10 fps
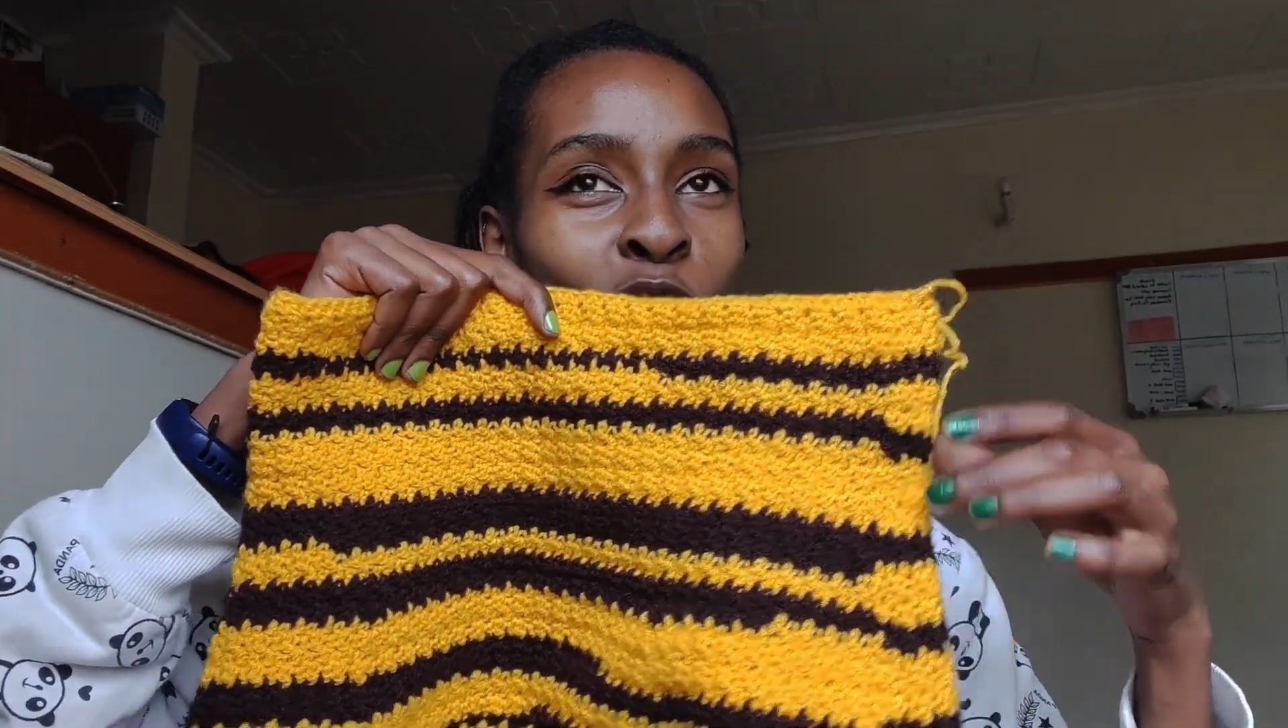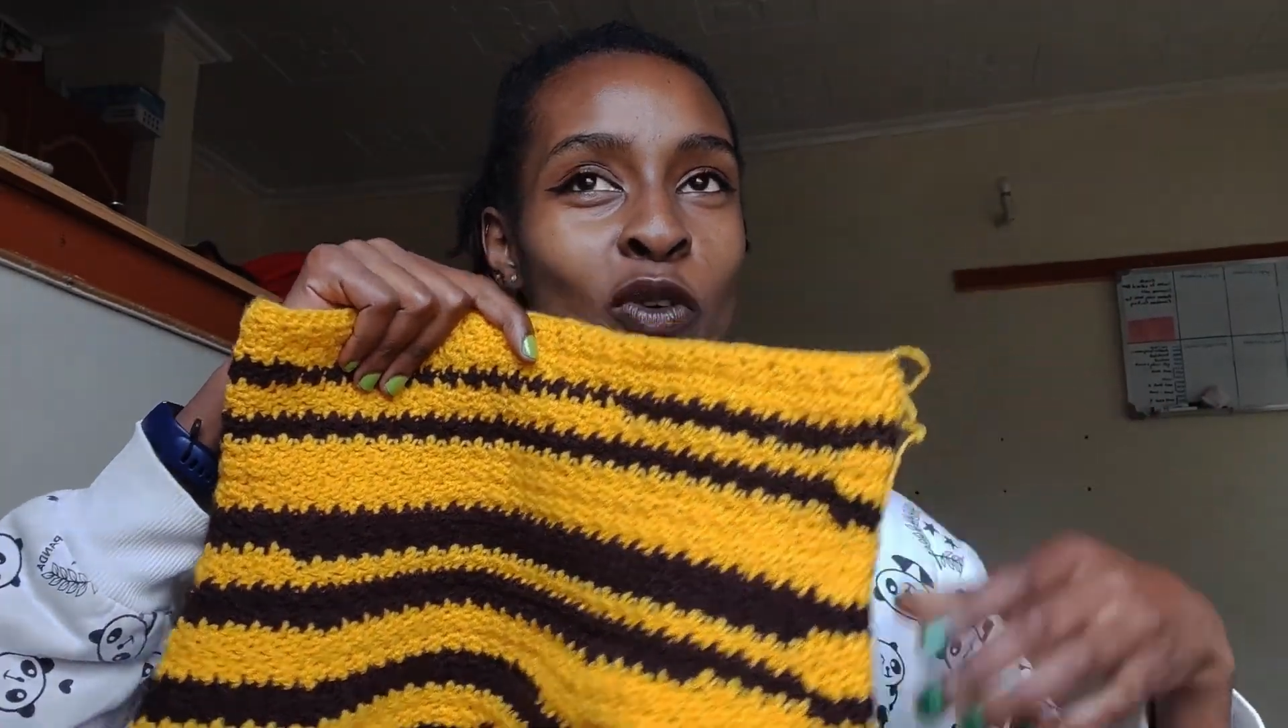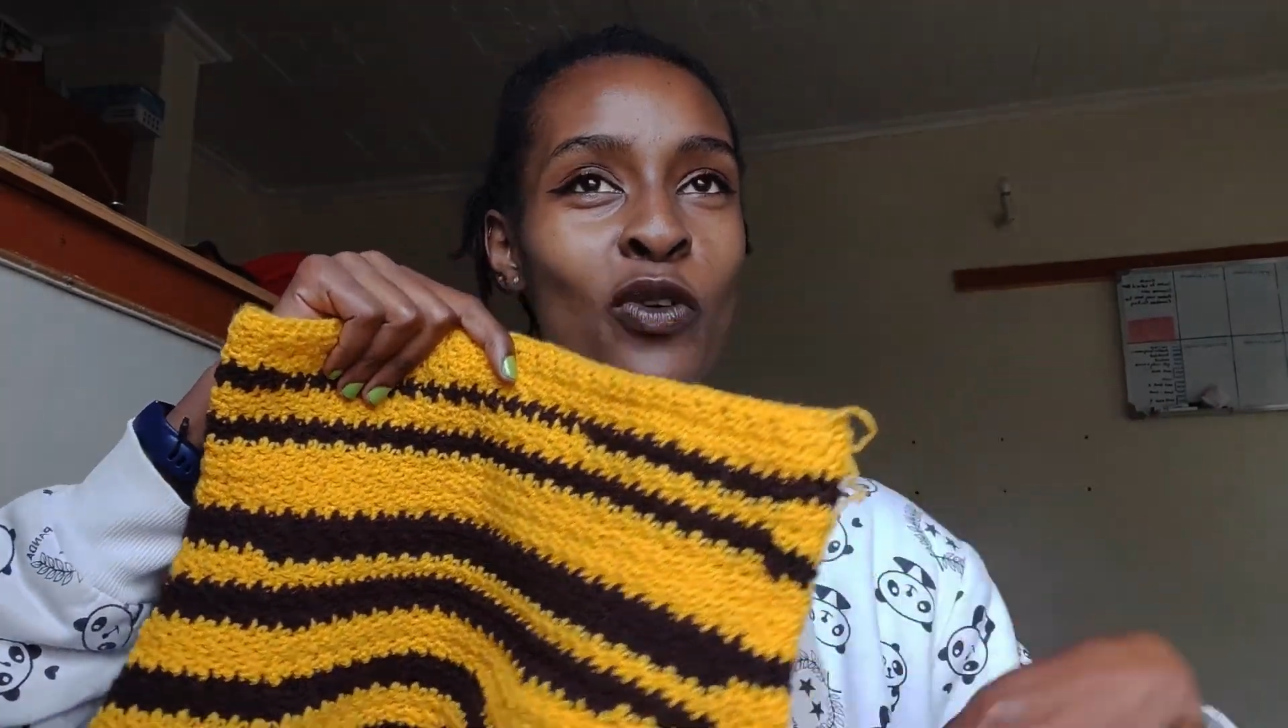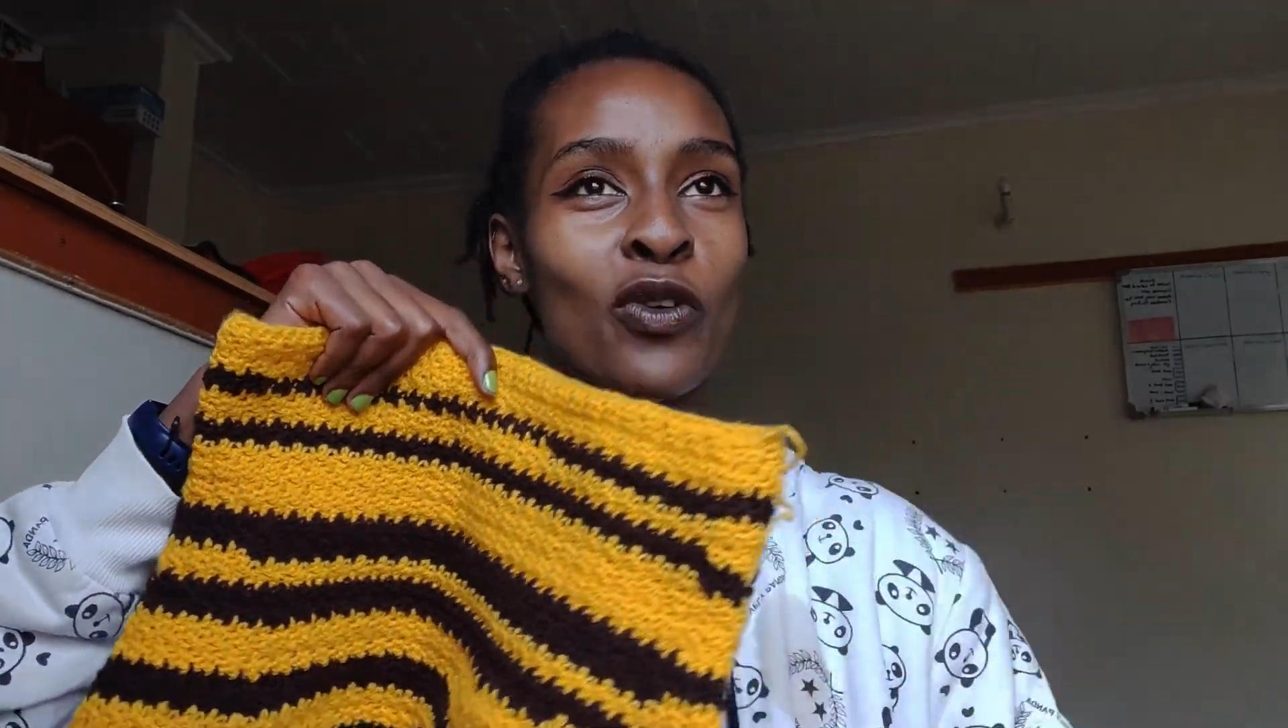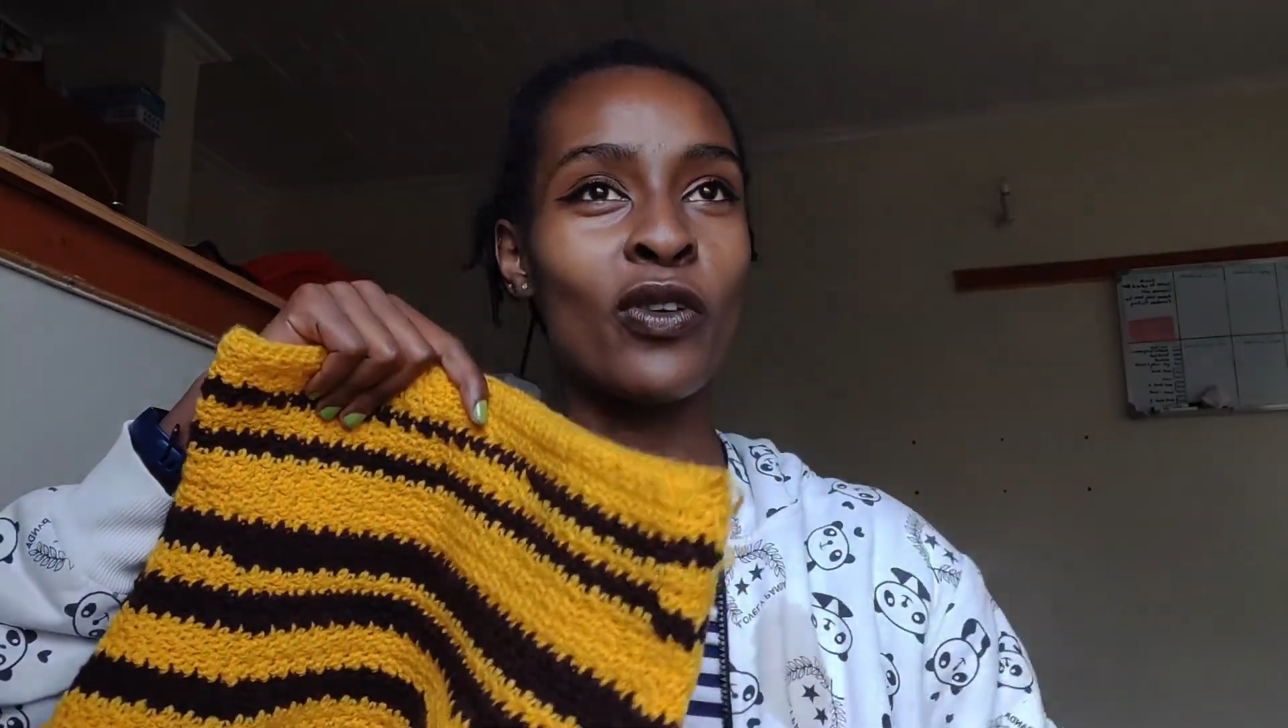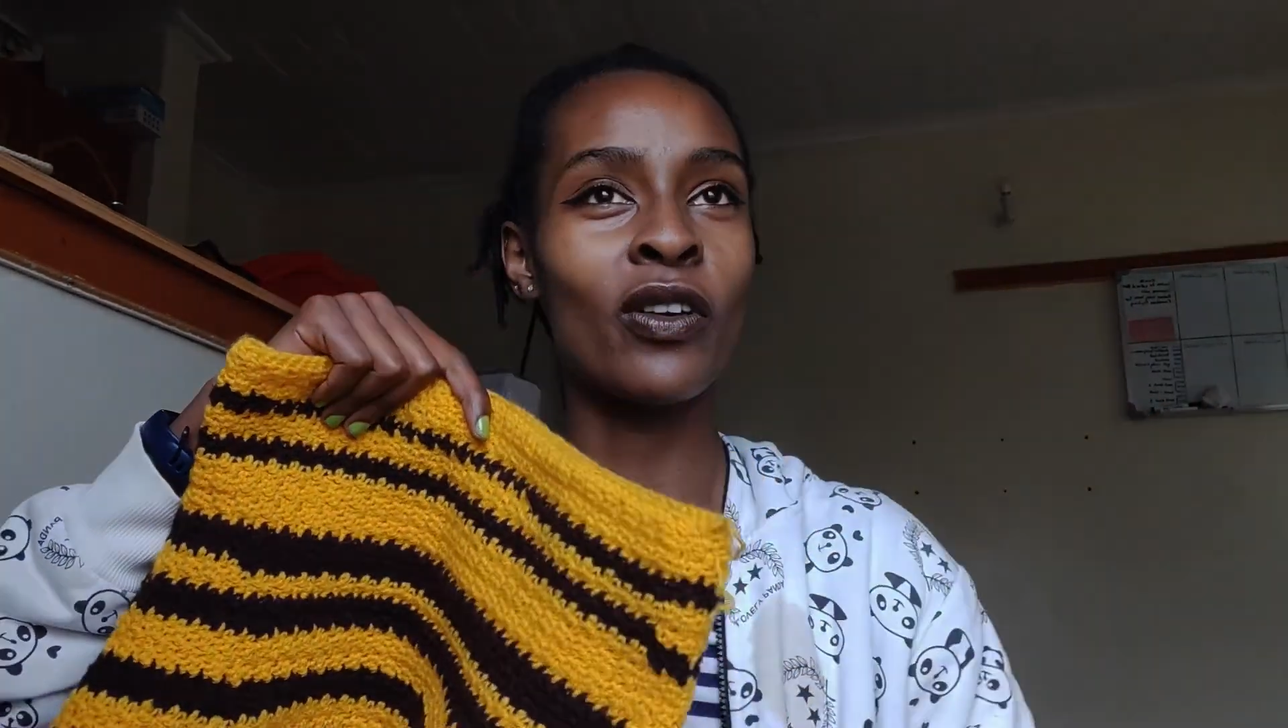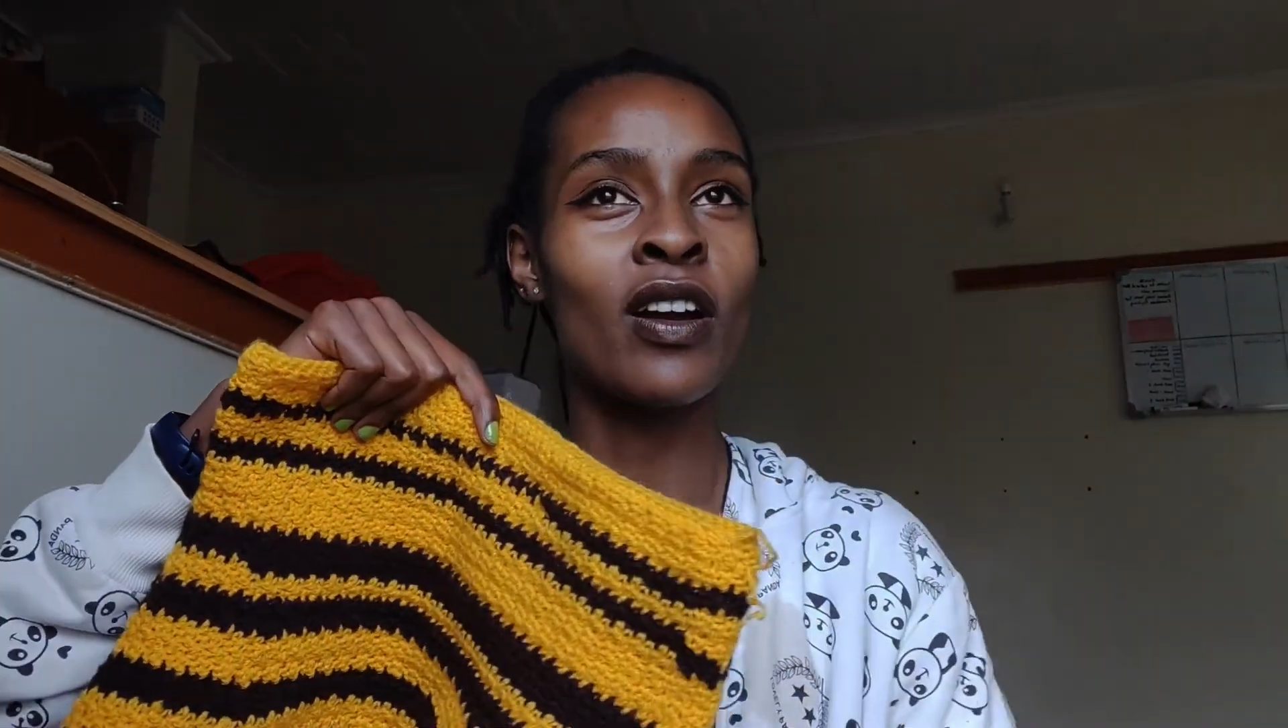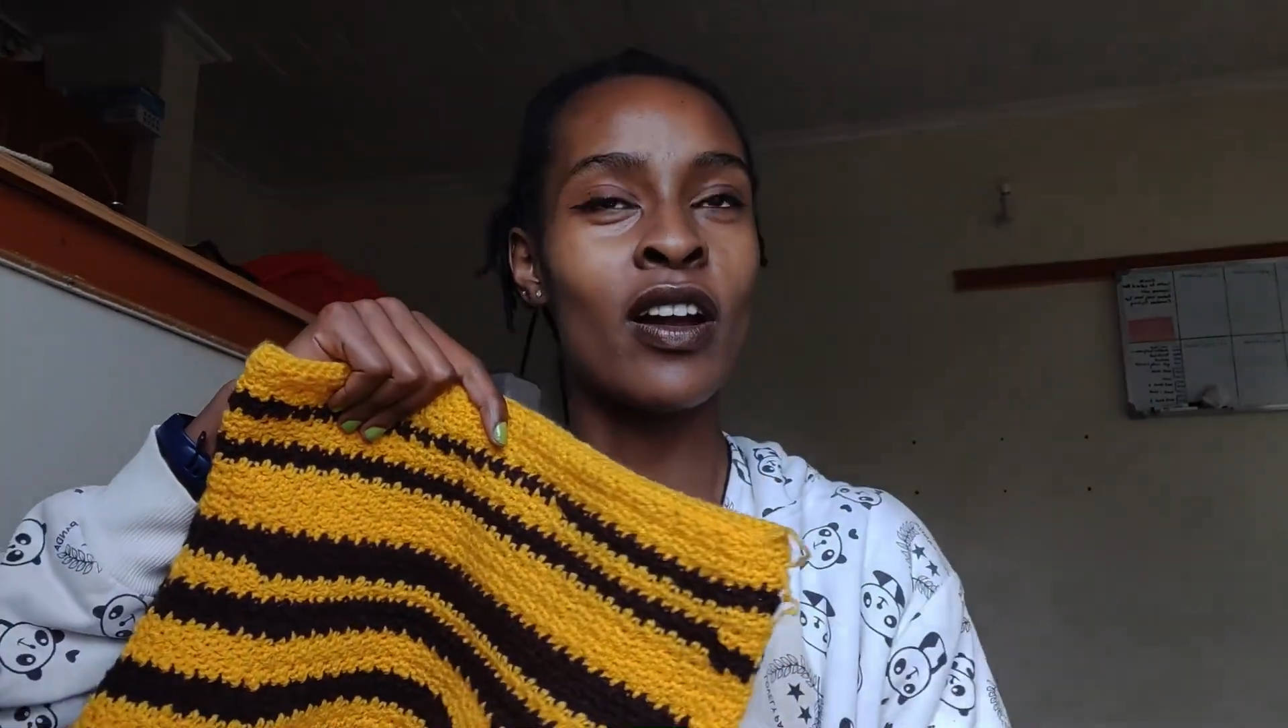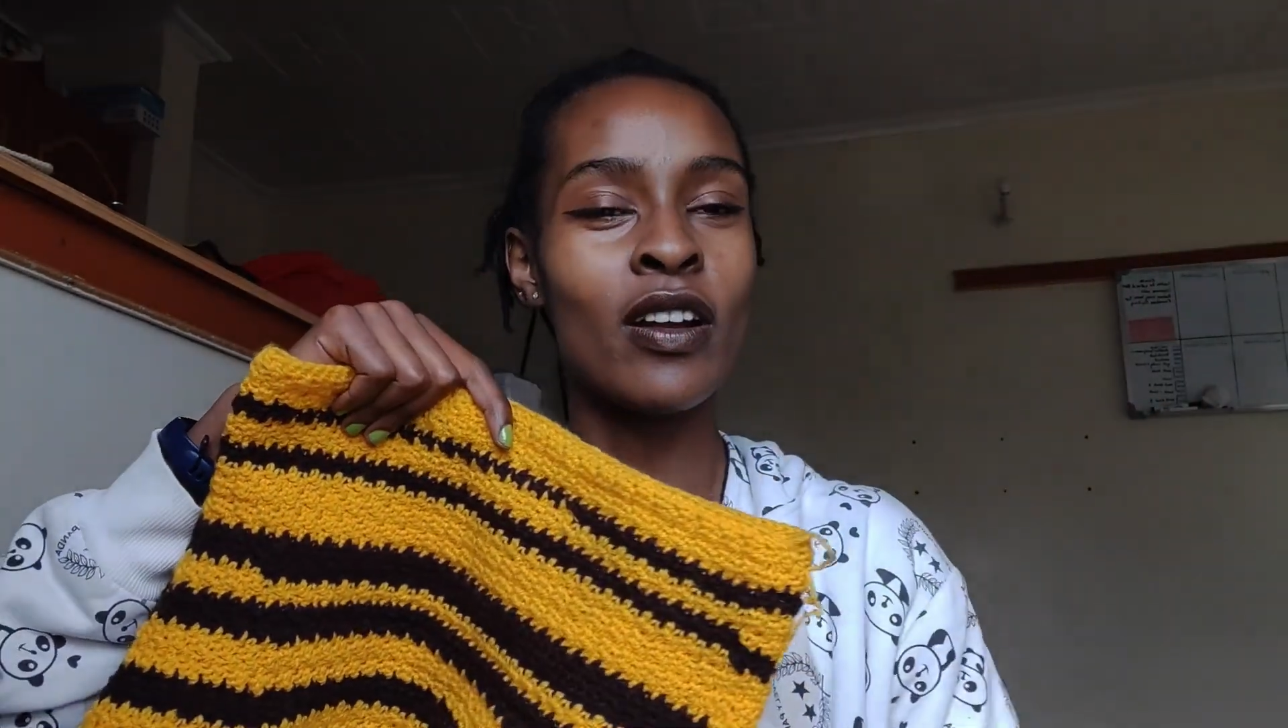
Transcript: go